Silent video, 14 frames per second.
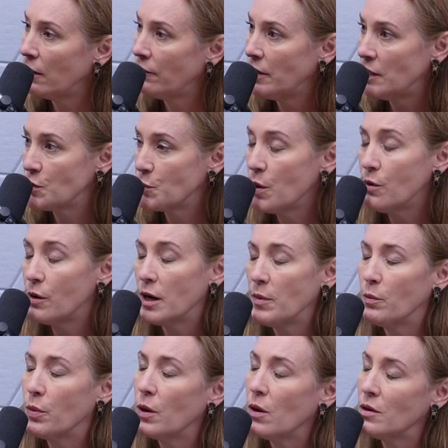our various
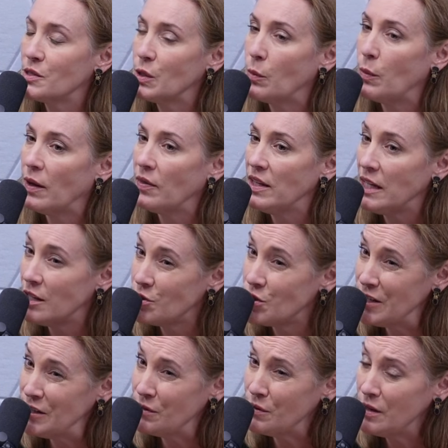programming, but also about the
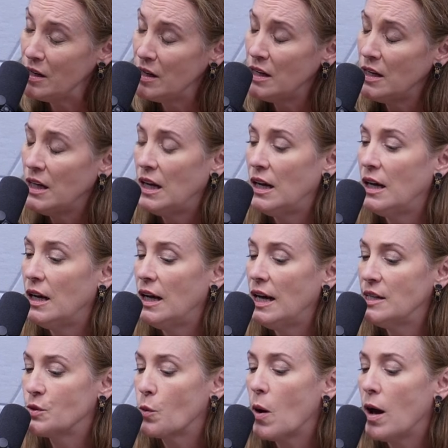issue uh,
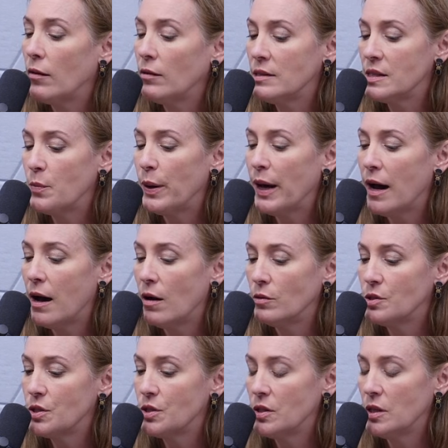as well as
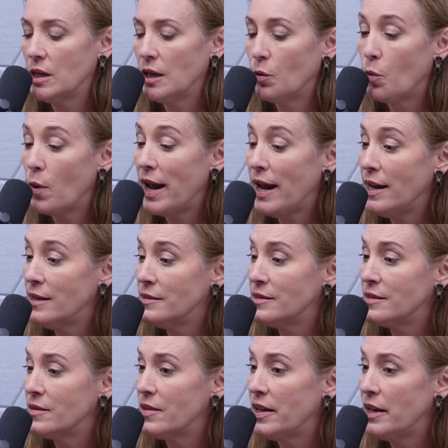about uh,
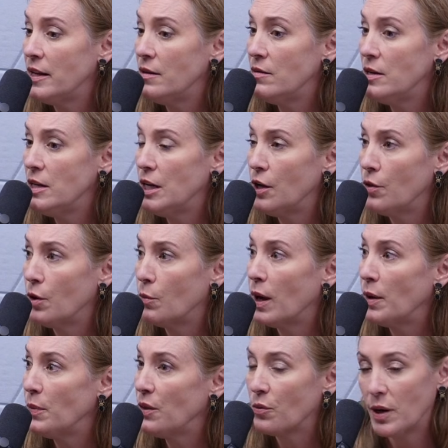ways that you know, there
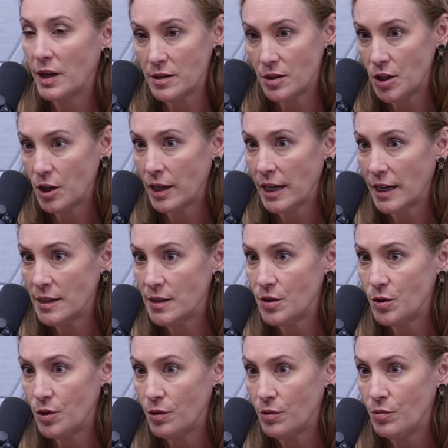might be threats to your kids
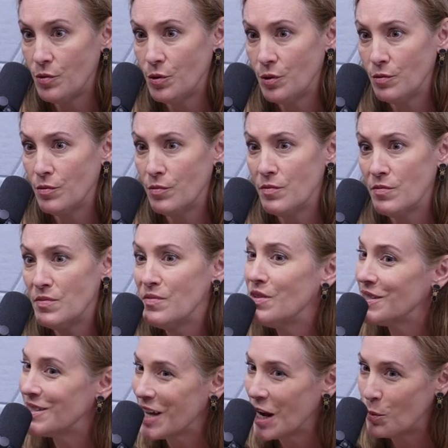through through
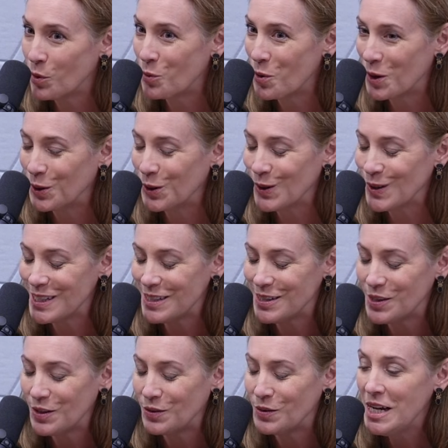the cyber world. And
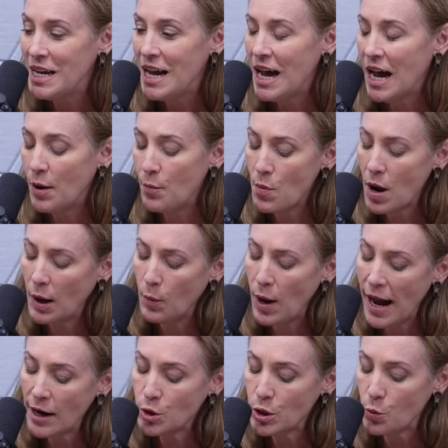so I'm I'm
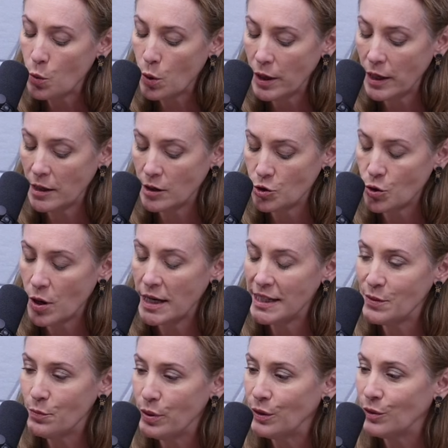actually working on trying
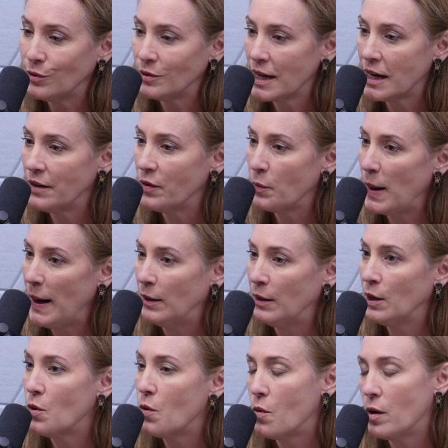to build kind of a
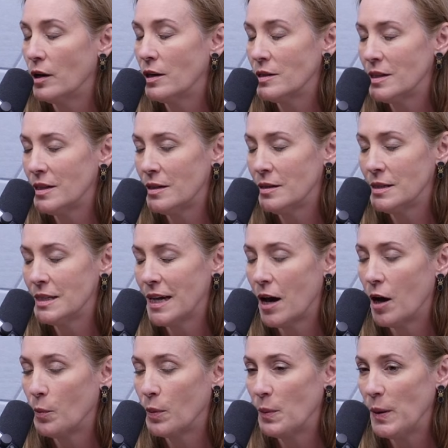parent corner to to
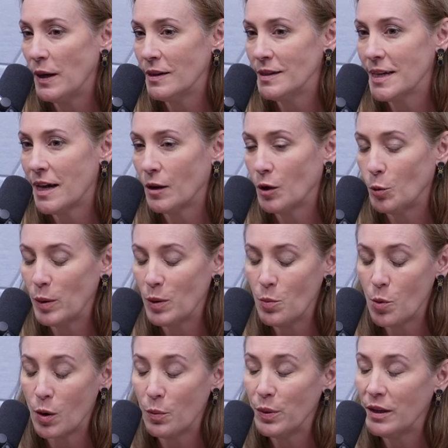help our parents out a little bit
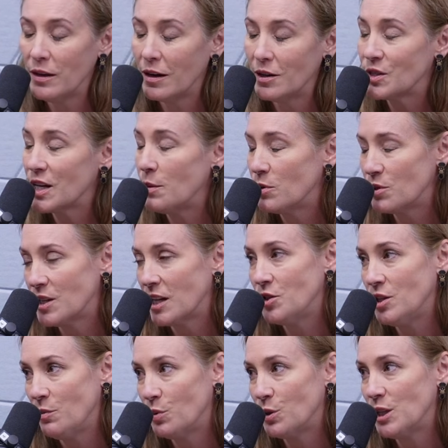more. But our cyber
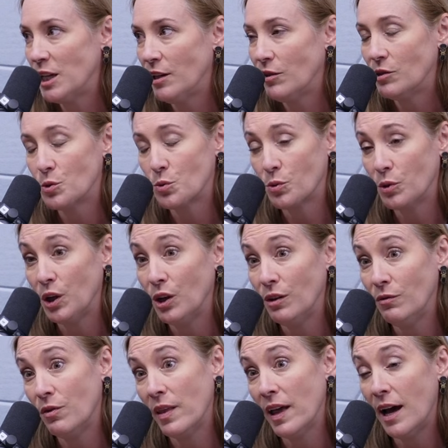section in particular is really
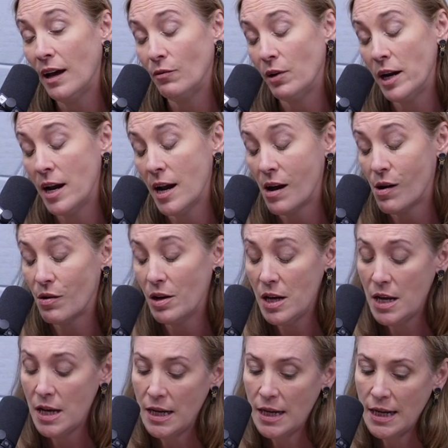good for that right now.
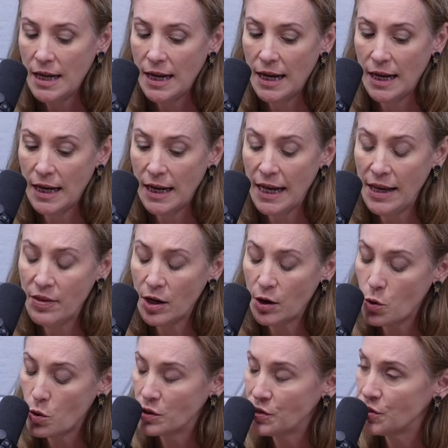Uh, and then
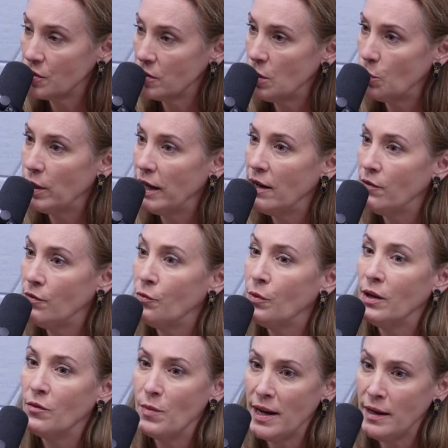of course we have
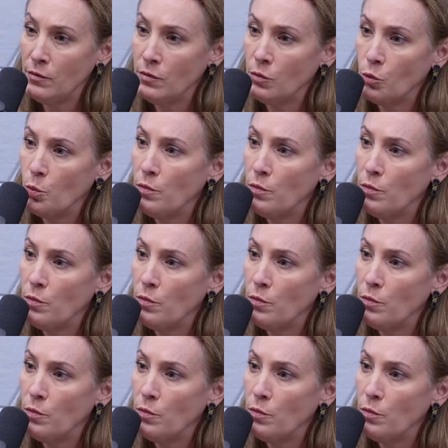we have made